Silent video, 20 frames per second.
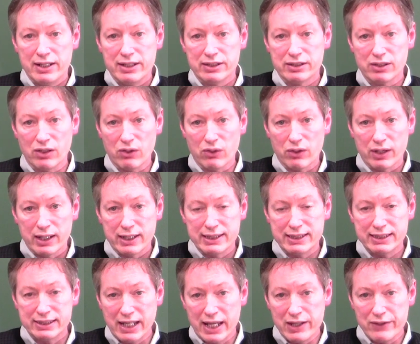So,
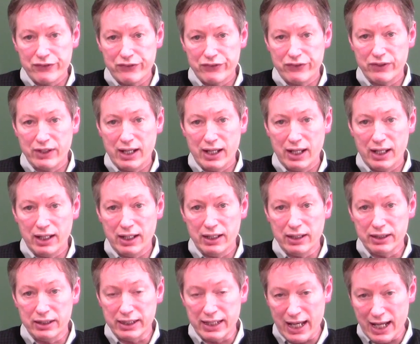safe,
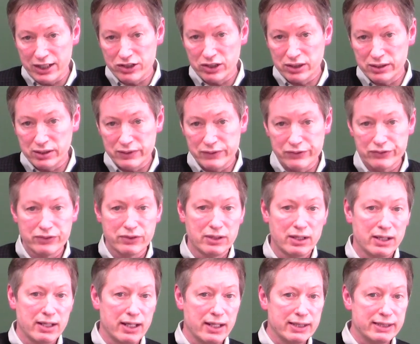the
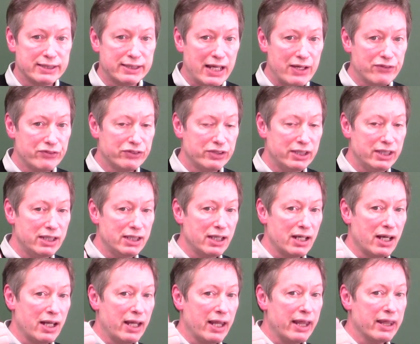adjective,
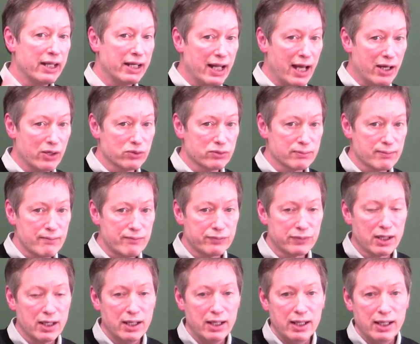safety, the noun.
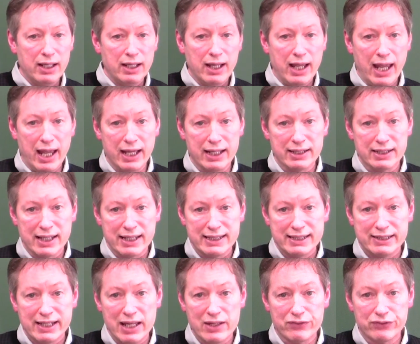And
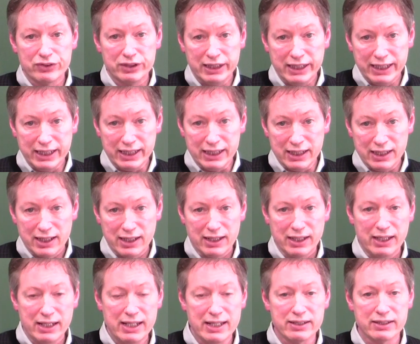
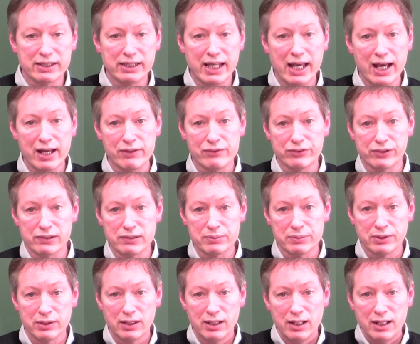safely is the
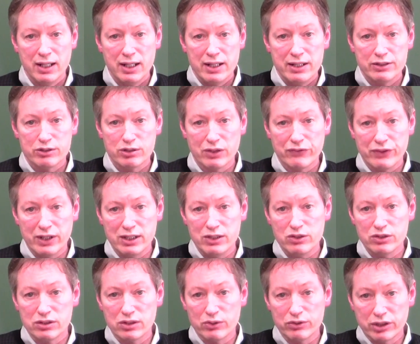adverb. So if I
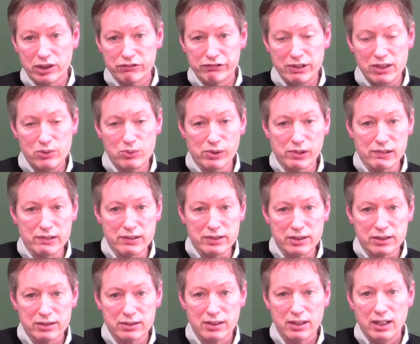use those 3
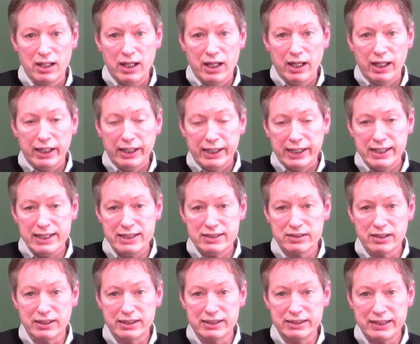words,
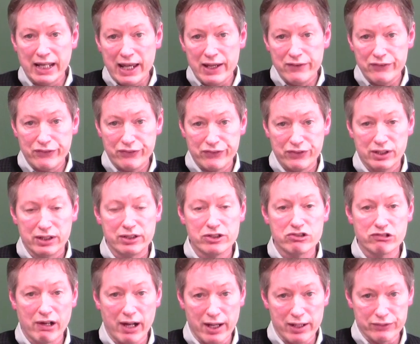he's a safe
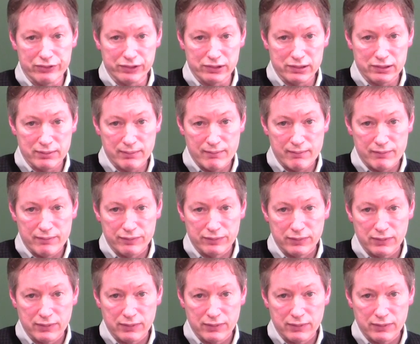driver.